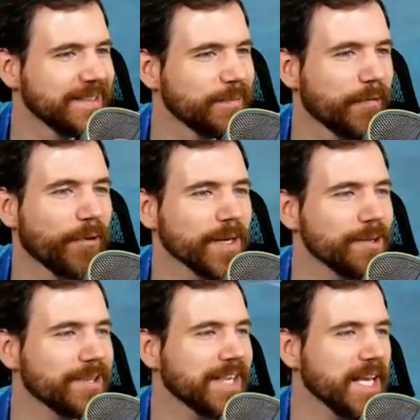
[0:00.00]
Before you
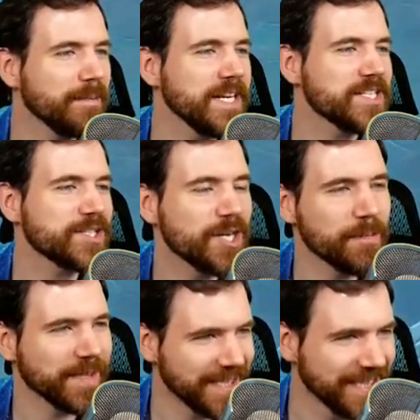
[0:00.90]
think me
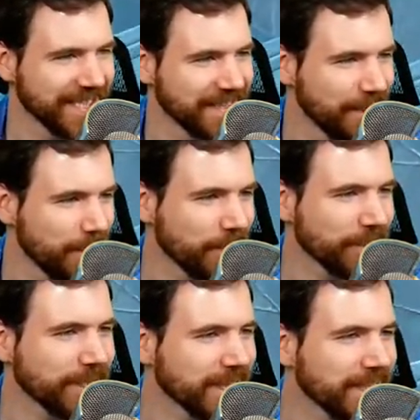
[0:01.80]
stupid,
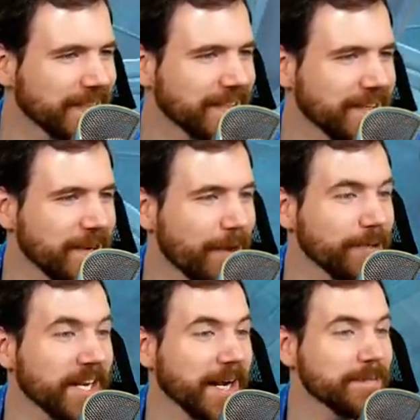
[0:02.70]
know
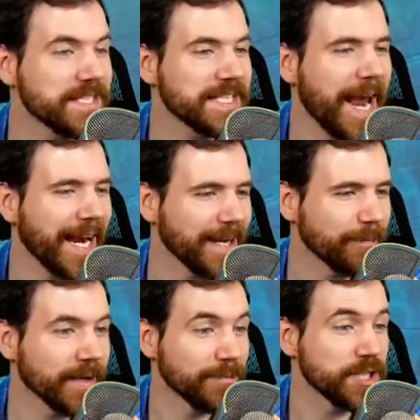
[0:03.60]
that I'm sane,
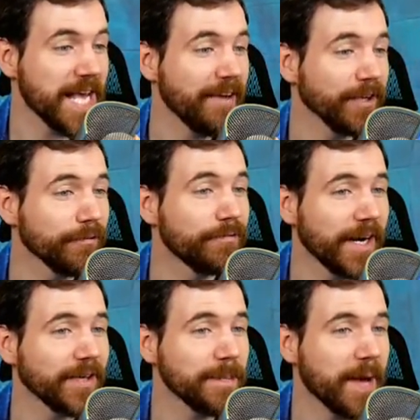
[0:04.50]
but I'm just having a
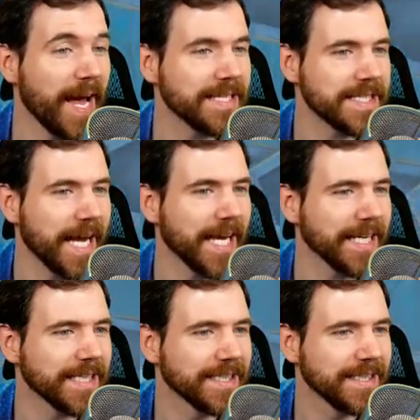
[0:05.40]
very bad
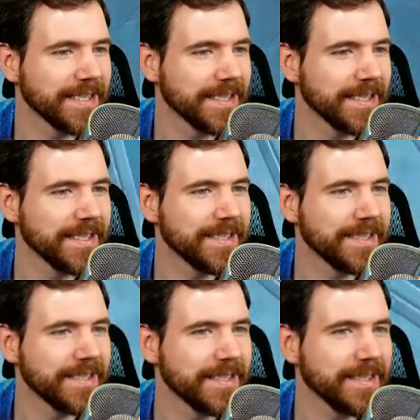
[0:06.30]
day.
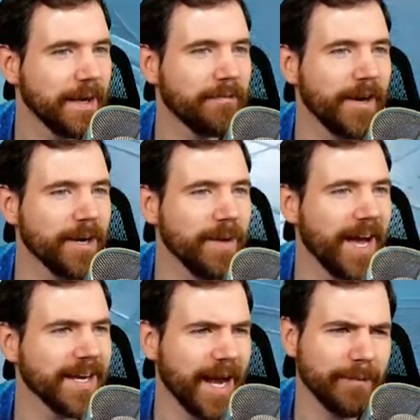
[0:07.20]
A very
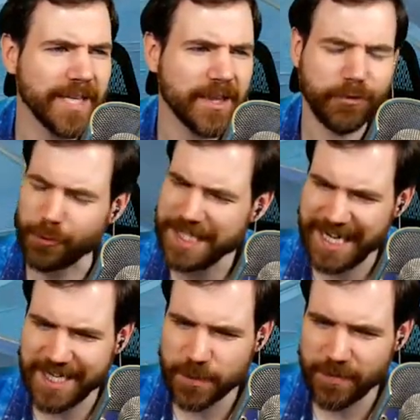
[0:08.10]
bad day. How many? Three
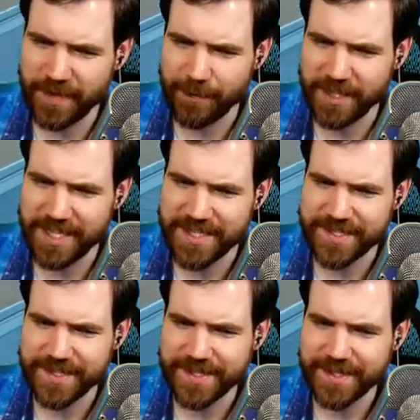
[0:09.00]
days we've come to
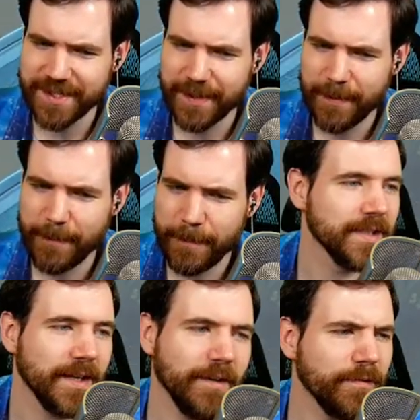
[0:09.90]
this?
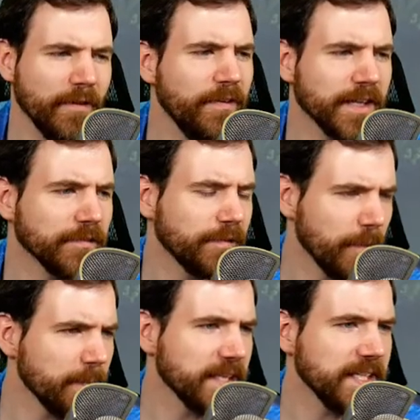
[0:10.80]
Uh, uh, fuck it, from
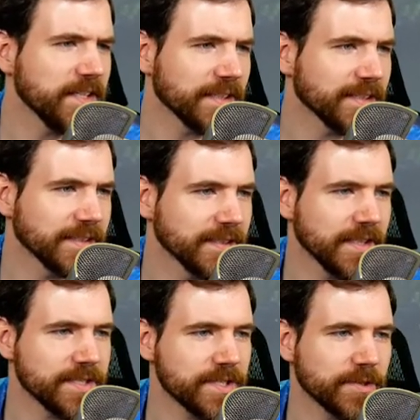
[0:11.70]
up here,
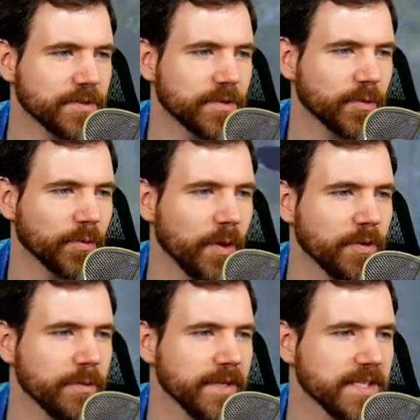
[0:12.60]
let's throw
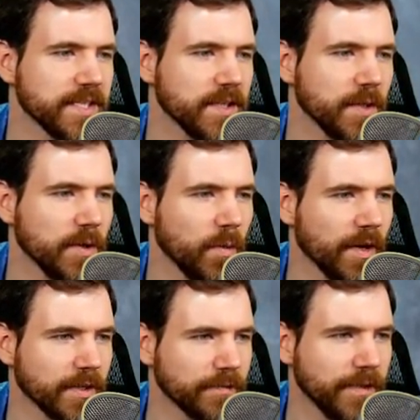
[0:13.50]
them into the
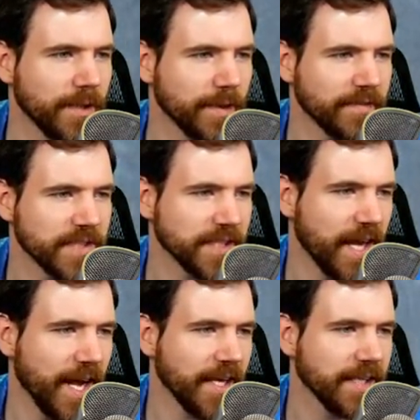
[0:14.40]
waterfall. We haven't done that.